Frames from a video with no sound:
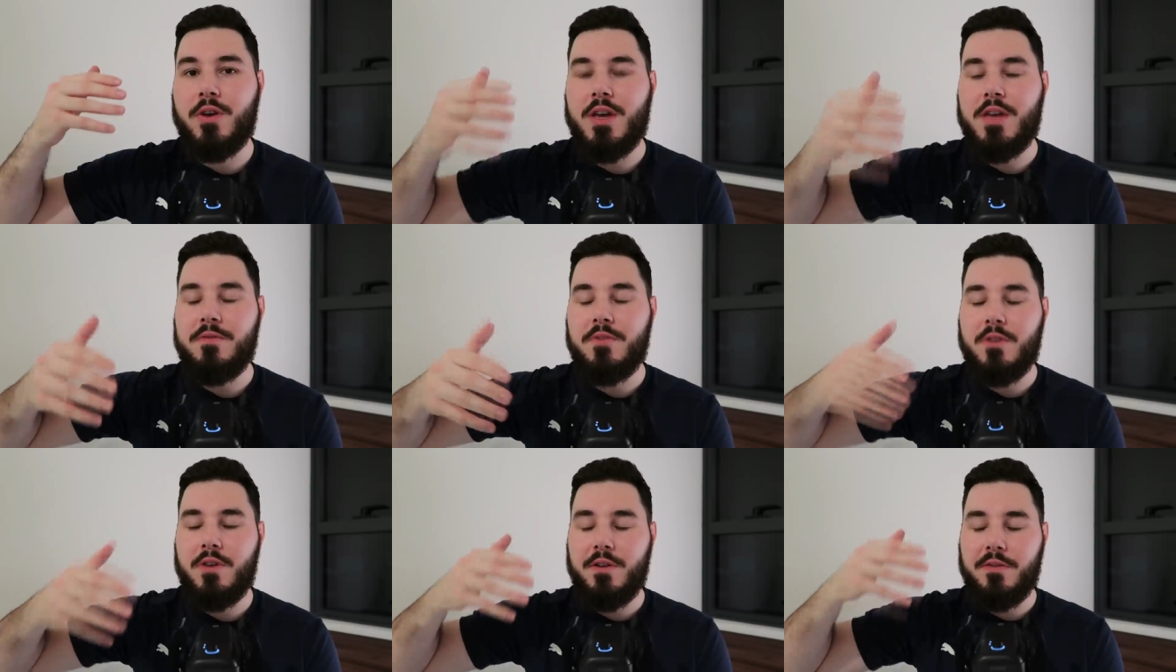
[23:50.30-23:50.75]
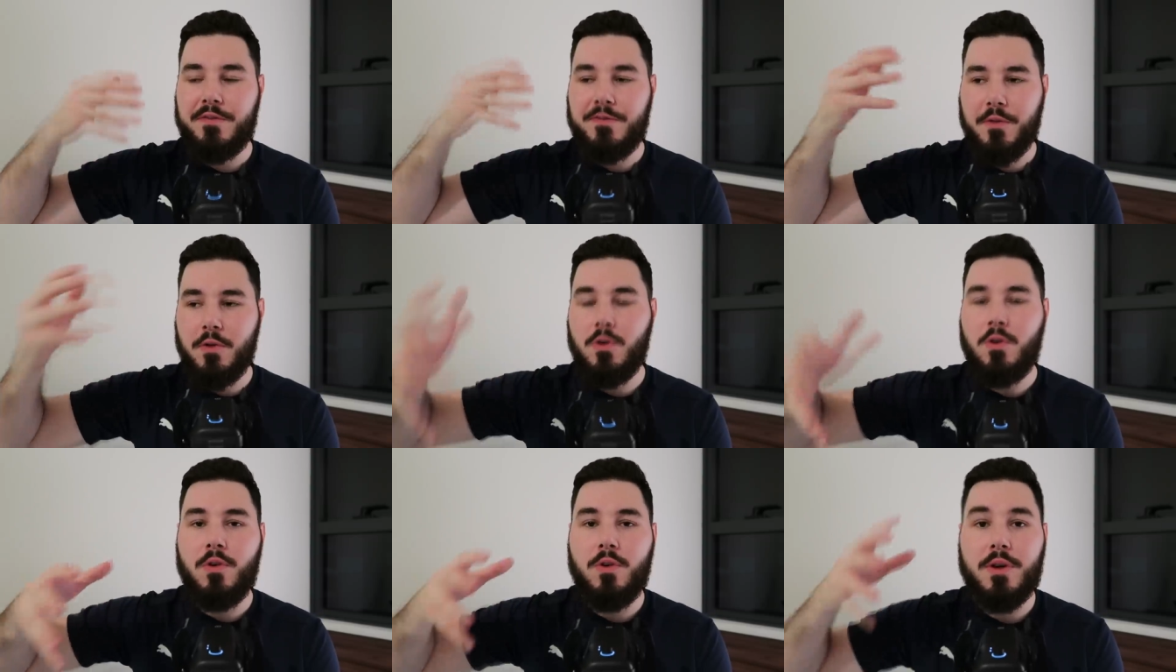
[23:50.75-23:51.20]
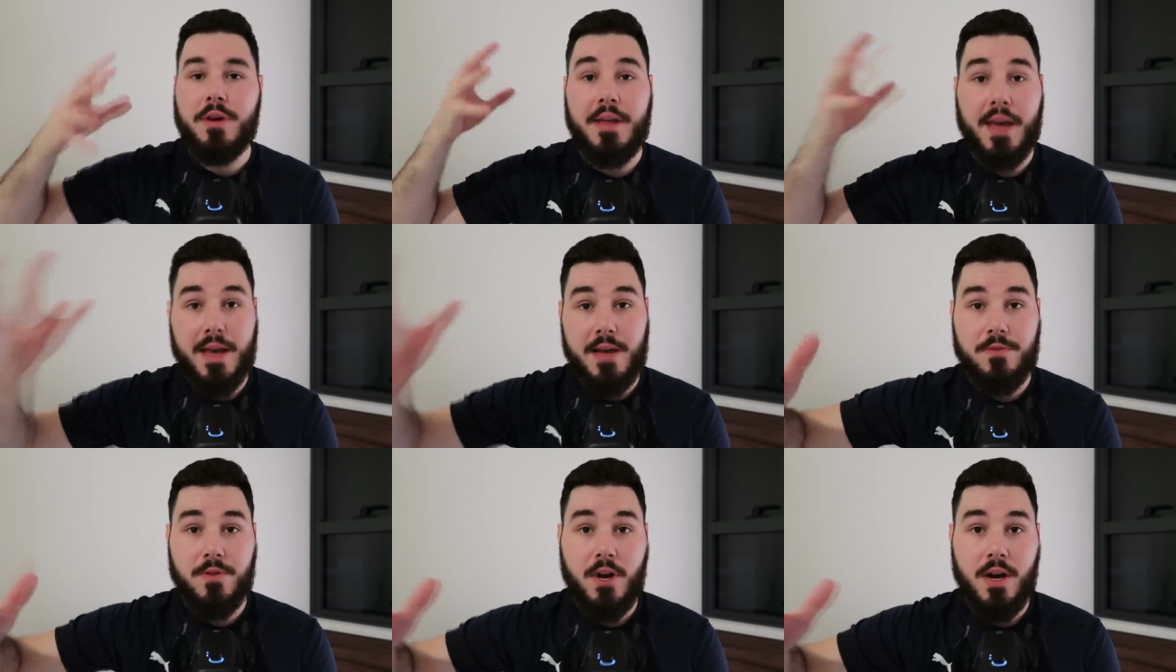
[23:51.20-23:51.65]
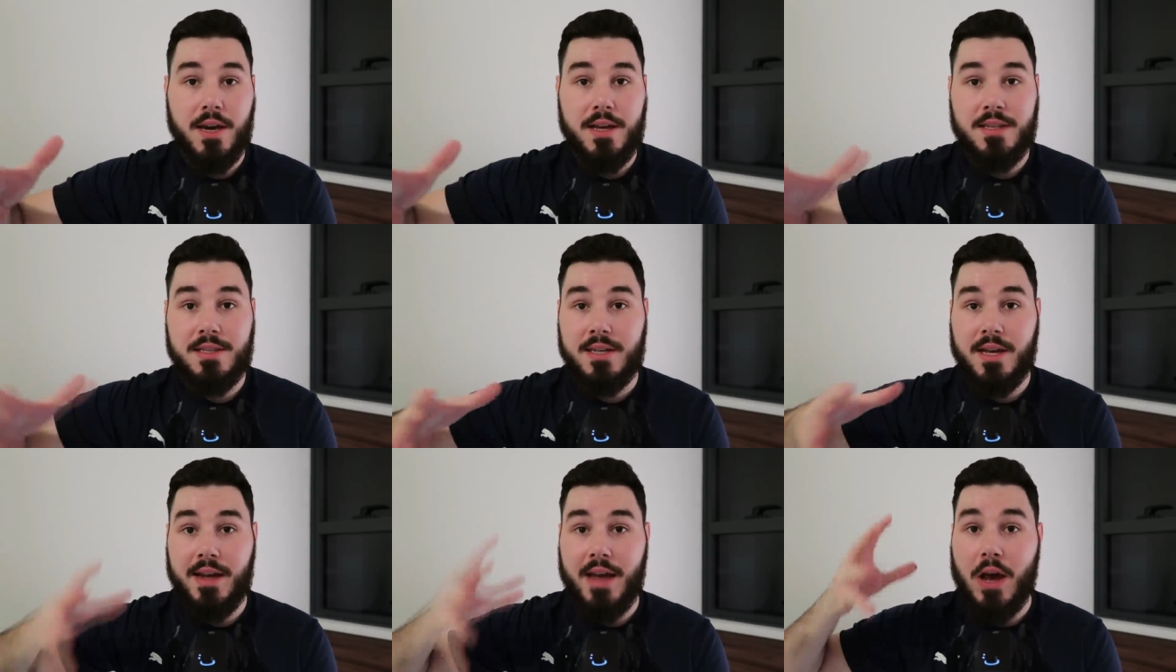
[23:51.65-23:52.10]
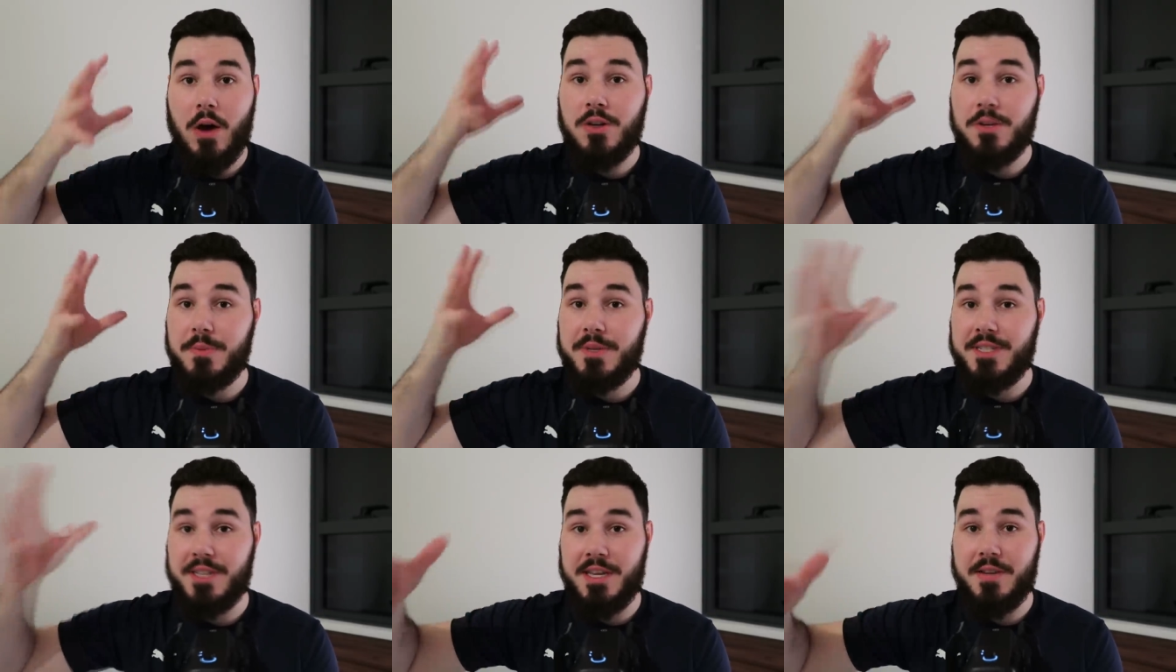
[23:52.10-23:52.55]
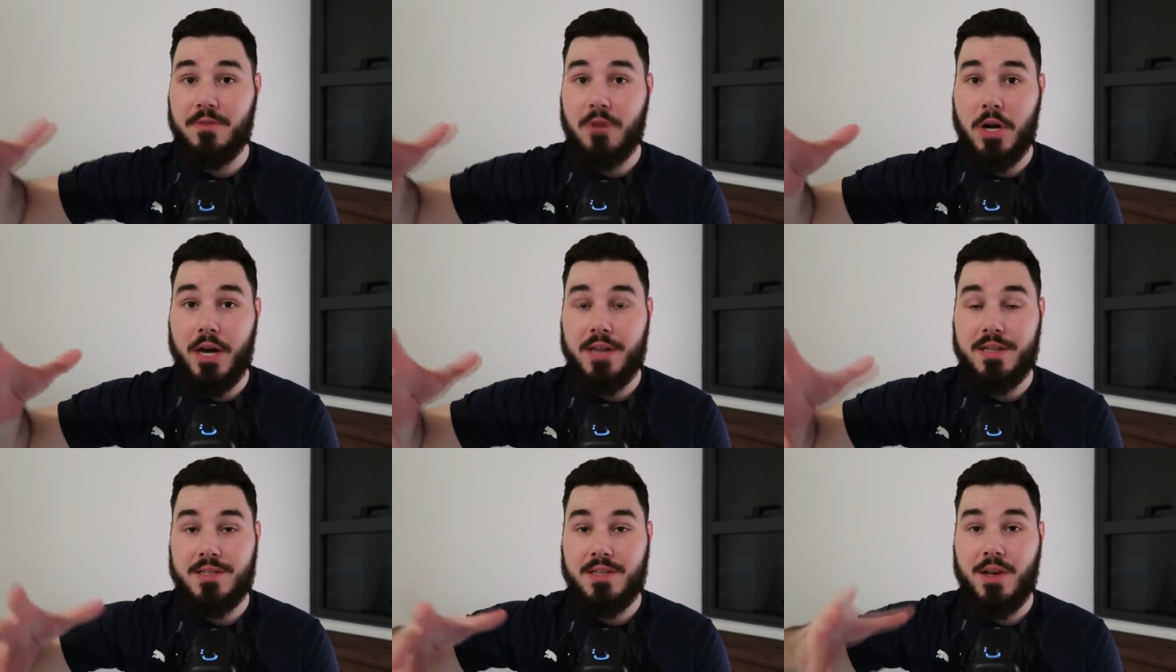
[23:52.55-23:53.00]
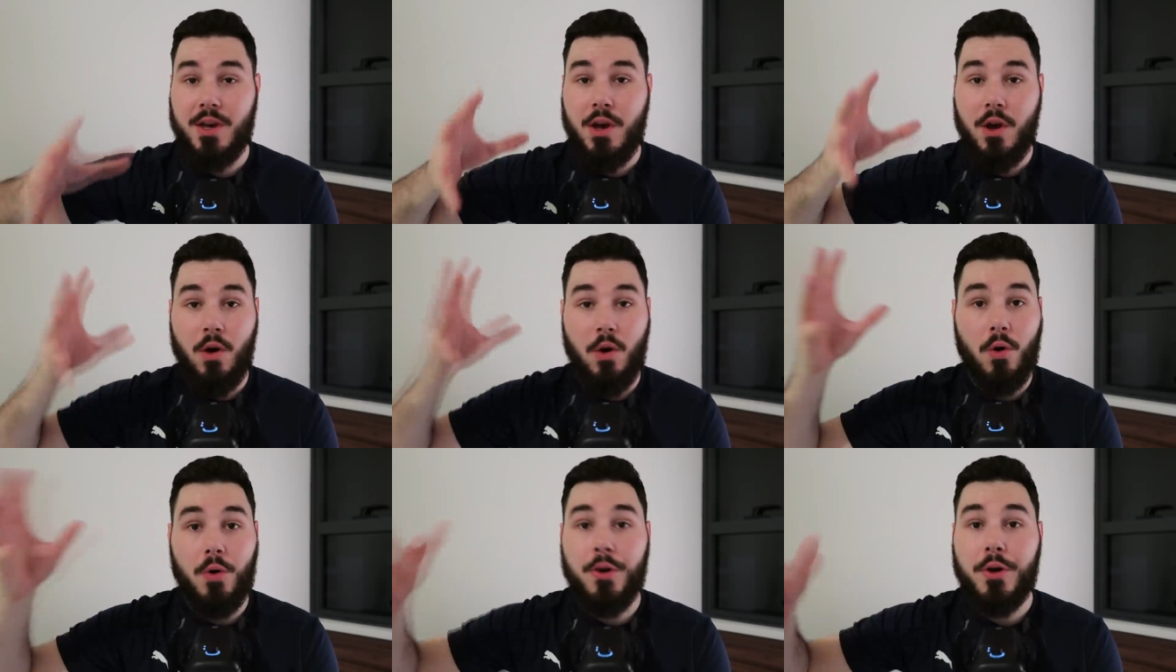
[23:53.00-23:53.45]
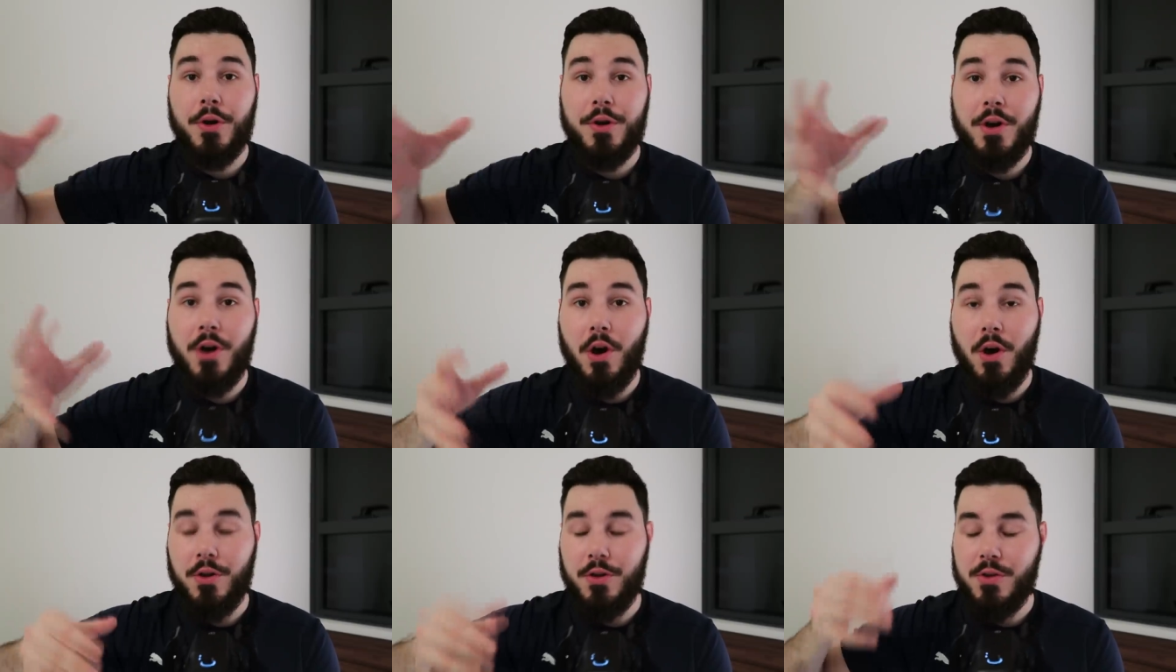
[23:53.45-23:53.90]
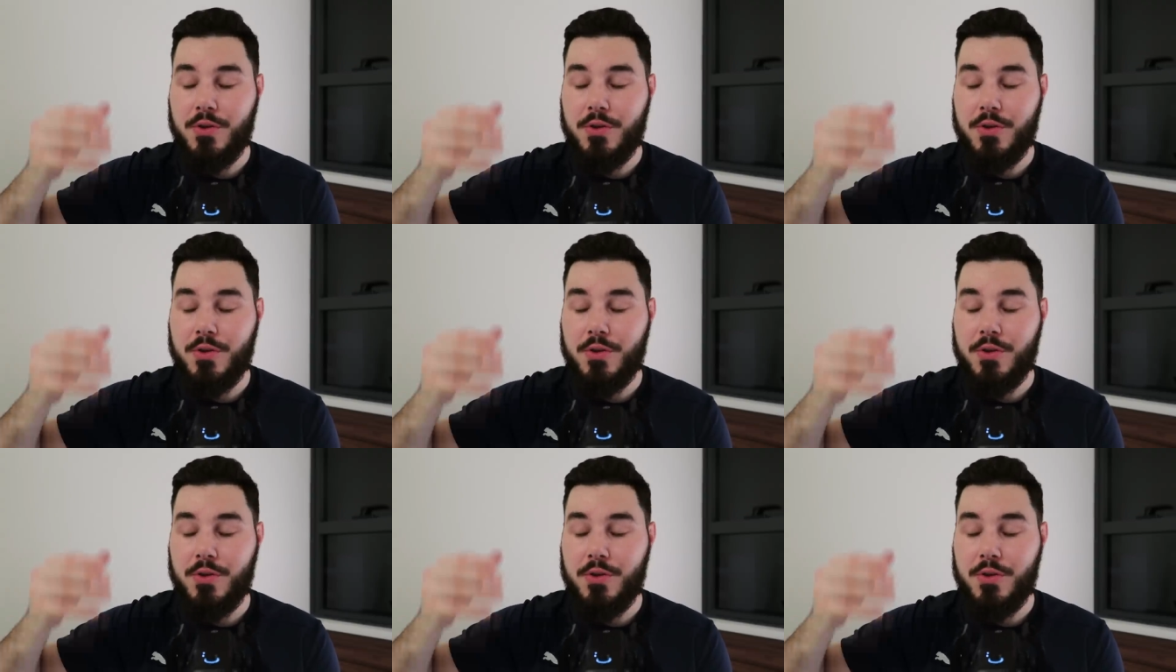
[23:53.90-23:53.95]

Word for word: You're either for gay rights and LGBT rights, or you're not.